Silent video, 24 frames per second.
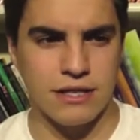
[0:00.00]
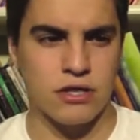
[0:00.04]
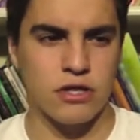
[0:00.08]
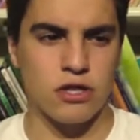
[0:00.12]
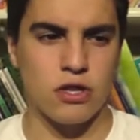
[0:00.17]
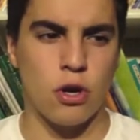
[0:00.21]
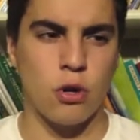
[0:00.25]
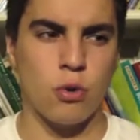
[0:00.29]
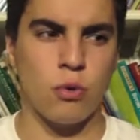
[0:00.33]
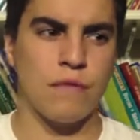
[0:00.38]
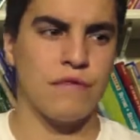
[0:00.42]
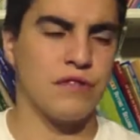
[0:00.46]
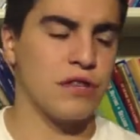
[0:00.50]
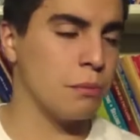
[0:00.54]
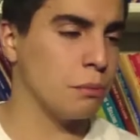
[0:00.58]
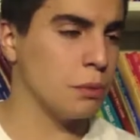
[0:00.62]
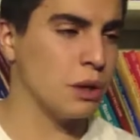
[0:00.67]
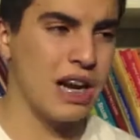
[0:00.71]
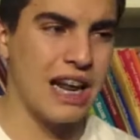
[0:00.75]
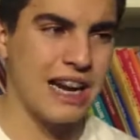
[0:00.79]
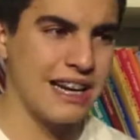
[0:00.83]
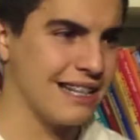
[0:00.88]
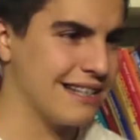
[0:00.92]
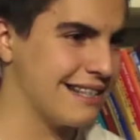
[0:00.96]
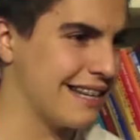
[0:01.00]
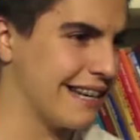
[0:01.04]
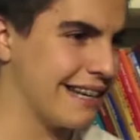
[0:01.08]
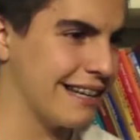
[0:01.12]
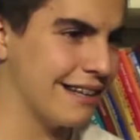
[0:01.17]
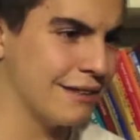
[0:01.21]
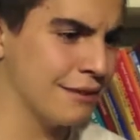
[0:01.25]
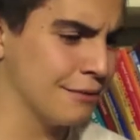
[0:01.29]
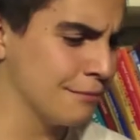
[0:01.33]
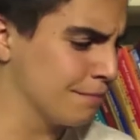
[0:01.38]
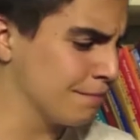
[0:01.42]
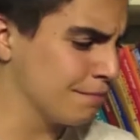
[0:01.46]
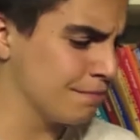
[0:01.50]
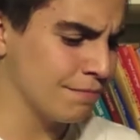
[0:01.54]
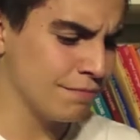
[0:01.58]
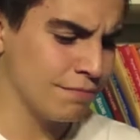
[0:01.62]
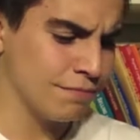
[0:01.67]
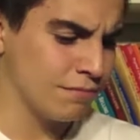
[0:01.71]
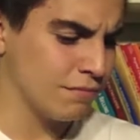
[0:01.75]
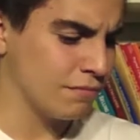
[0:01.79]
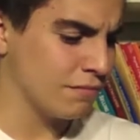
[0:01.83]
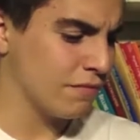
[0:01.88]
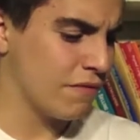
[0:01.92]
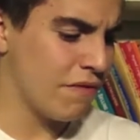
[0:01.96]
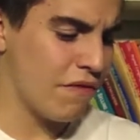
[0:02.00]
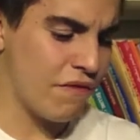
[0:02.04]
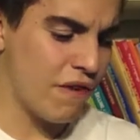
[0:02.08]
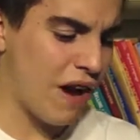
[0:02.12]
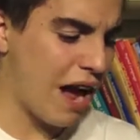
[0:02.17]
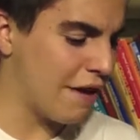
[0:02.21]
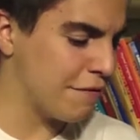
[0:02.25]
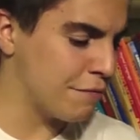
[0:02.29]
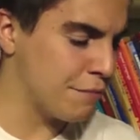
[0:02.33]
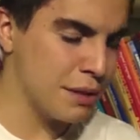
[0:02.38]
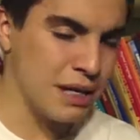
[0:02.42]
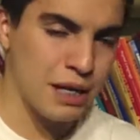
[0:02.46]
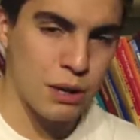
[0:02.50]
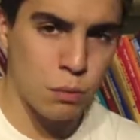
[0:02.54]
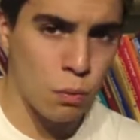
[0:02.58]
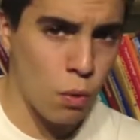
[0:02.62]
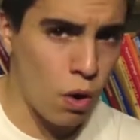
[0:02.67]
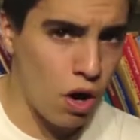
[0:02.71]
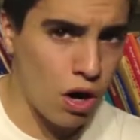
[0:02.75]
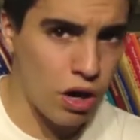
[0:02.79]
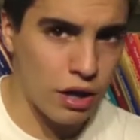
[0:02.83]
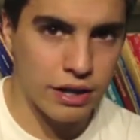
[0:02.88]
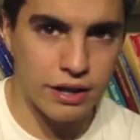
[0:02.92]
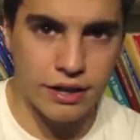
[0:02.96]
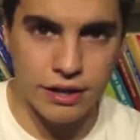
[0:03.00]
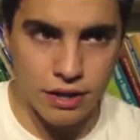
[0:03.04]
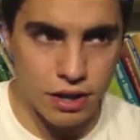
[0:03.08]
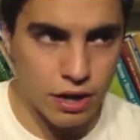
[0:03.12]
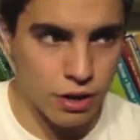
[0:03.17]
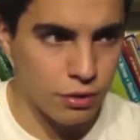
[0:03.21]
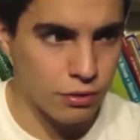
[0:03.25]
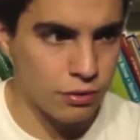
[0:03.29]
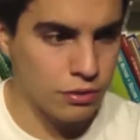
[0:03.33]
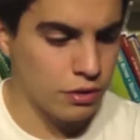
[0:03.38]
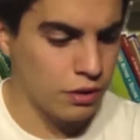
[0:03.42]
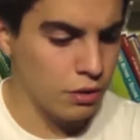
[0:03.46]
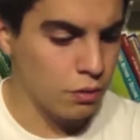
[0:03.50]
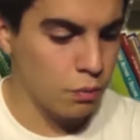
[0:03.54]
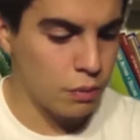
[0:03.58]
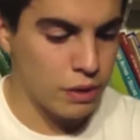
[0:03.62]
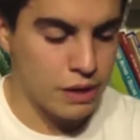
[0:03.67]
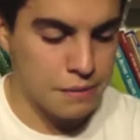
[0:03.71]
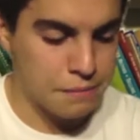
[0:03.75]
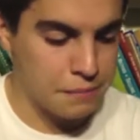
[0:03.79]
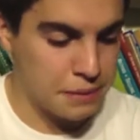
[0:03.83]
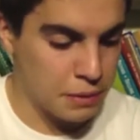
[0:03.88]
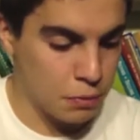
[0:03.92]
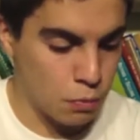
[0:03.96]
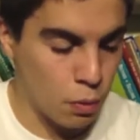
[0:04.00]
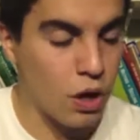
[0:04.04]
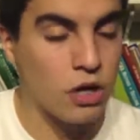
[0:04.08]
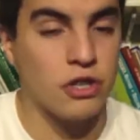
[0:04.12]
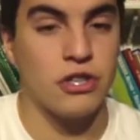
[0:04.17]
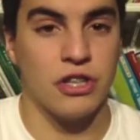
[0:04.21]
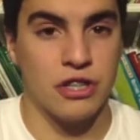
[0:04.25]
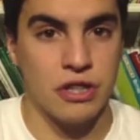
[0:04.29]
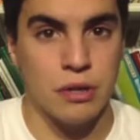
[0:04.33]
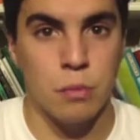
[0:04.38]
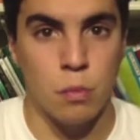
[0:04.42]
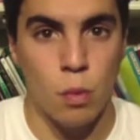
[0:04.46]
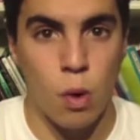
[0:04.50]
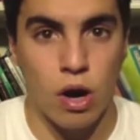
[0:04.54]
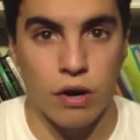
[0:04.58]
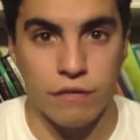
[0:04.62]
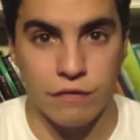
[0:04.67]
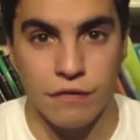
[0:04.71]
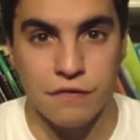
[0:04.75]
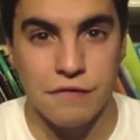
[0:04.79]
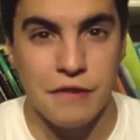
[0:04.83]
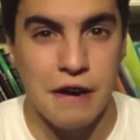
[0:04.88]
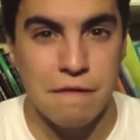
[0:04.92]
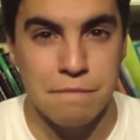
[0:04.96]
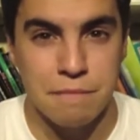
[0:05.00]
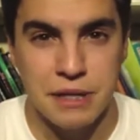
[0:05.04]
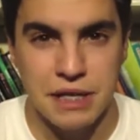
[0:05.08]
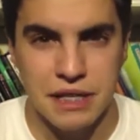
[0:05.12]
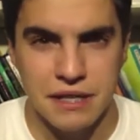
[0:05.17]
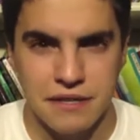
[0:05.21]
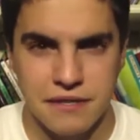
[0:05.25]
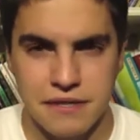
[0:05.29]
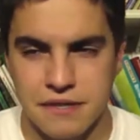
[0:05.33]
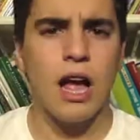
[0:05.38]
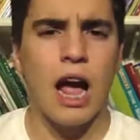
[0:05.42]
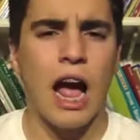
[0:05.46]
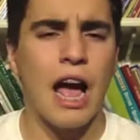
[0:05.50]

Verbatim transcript: So if someone had to take a five-minute walk, you know, we'd be watching them walk for five minutes.